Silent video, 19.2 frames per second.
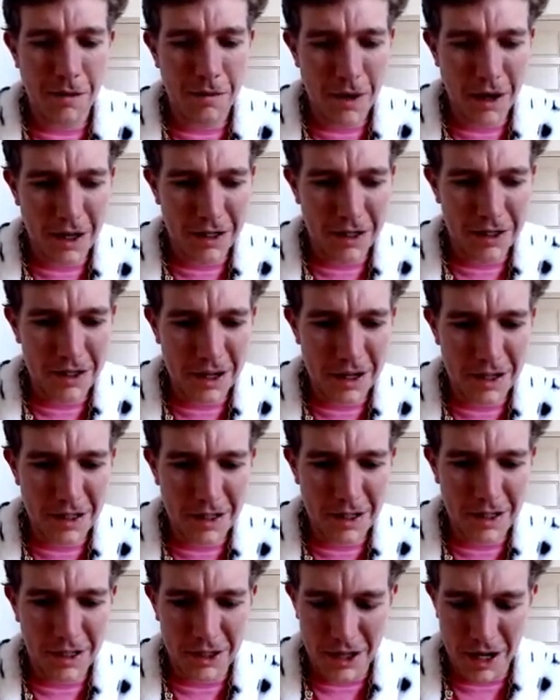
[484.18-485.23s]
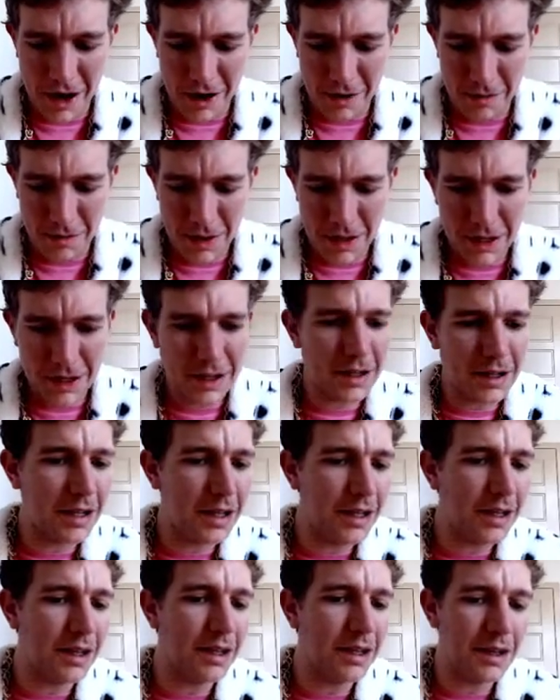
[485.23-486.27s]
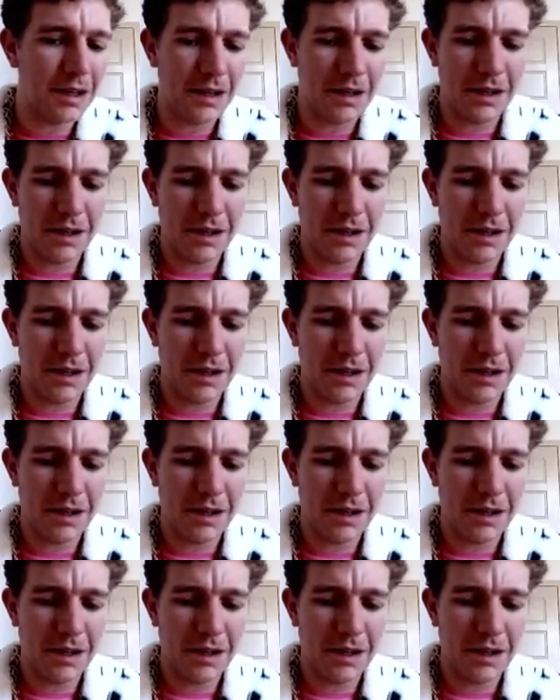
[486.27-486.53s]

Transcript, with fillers: combine jersey, Jared Pinkney.